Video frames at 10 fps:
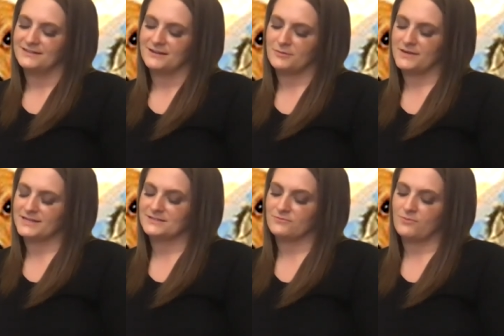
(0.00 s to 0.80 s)
Her
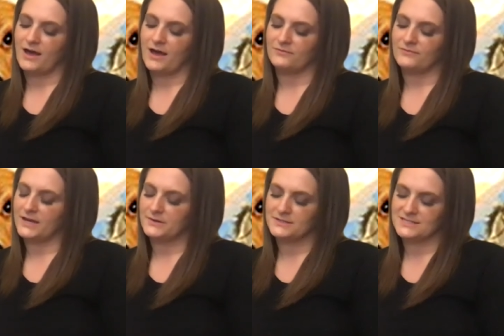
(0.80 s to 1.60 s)
mix of
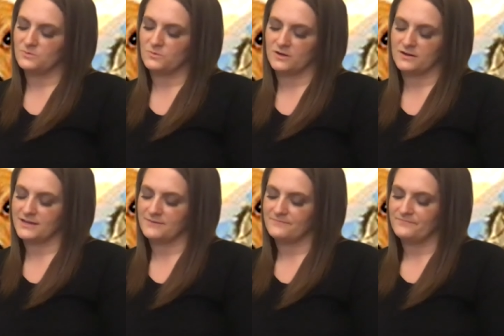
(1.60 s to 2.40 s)
wildflowers and
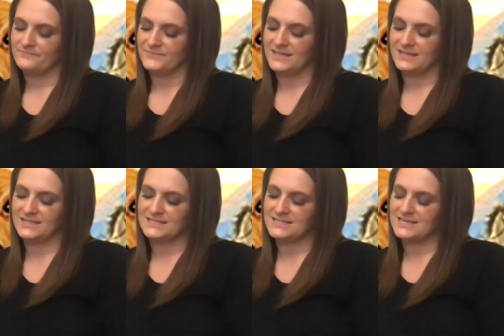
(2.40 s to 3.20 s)
worry, and
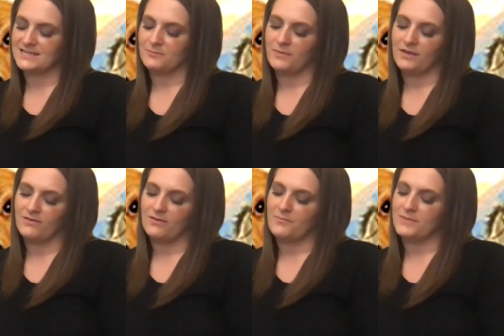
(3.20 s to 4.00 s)
Lizzie
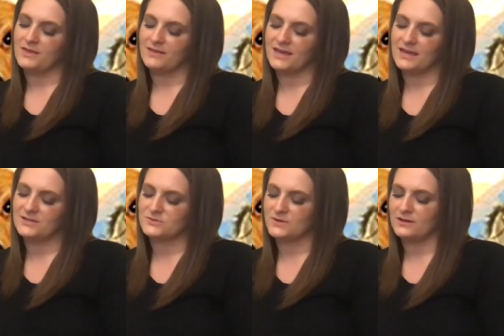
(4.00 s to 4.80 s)
and Amelia
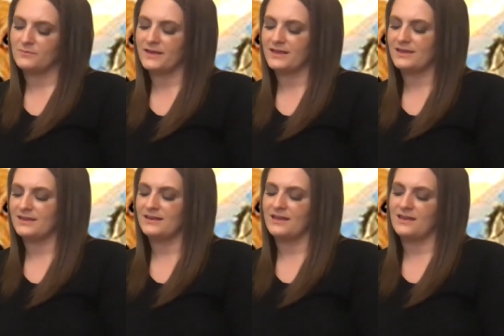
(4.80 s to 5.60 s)
and trail
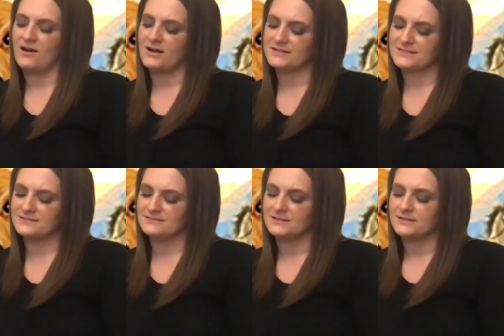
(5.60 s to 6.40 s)
bacon and
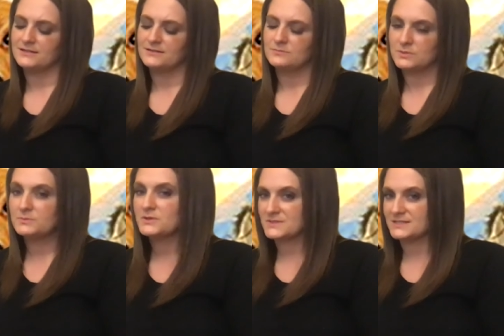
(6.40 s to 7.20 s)
oxen, but
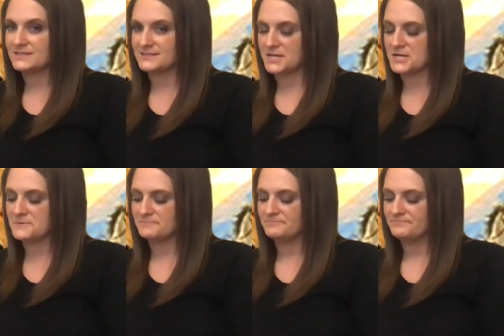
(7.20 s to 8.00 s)
mostly
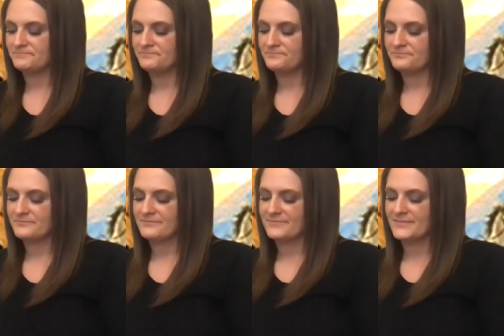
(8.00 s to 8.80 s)
Sam.
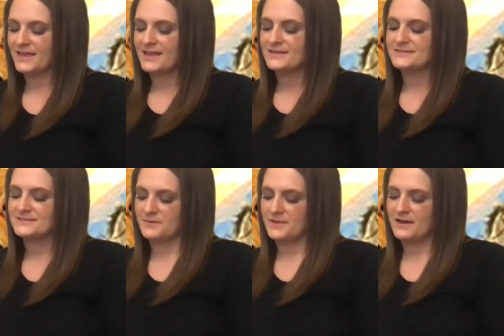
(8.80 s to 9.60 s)

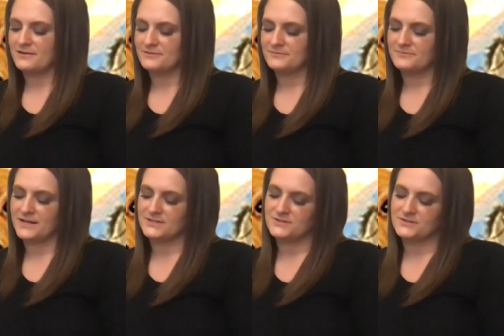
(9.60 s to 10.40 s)
Somehow,
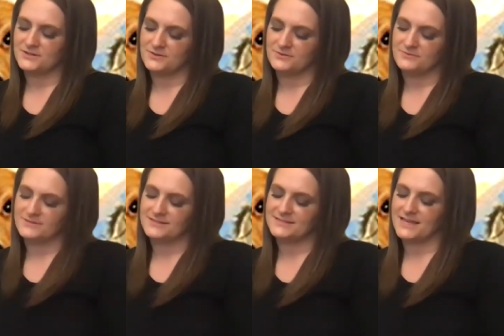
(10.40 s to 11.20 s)
Ranger knew
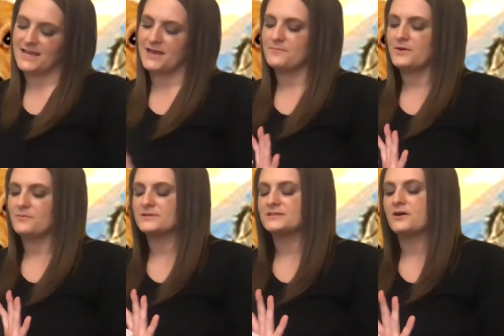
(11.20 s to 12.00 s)
Sam
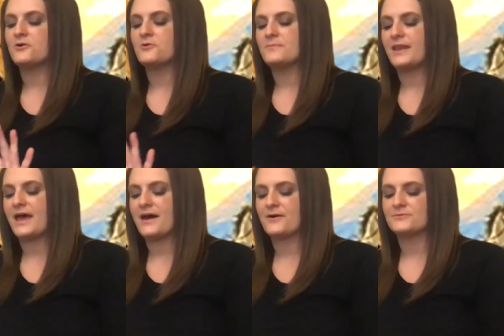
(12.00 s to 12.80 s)
was home
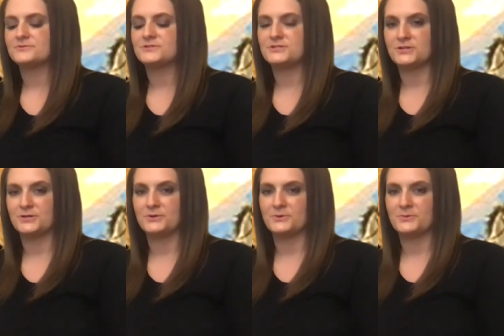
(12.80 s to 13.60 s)
now,
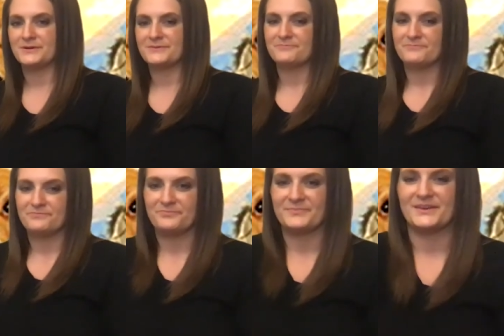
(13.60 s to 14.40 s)
too.
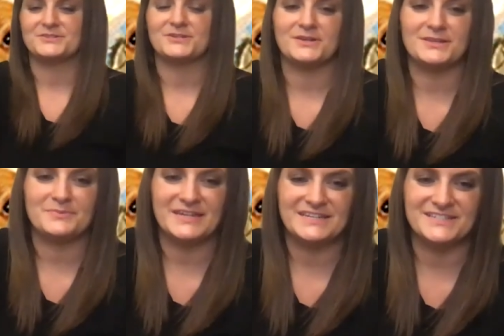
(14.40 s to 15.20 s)
I'll show you the
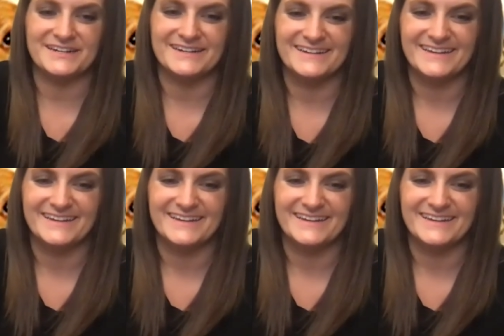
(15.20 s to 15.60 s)
picture.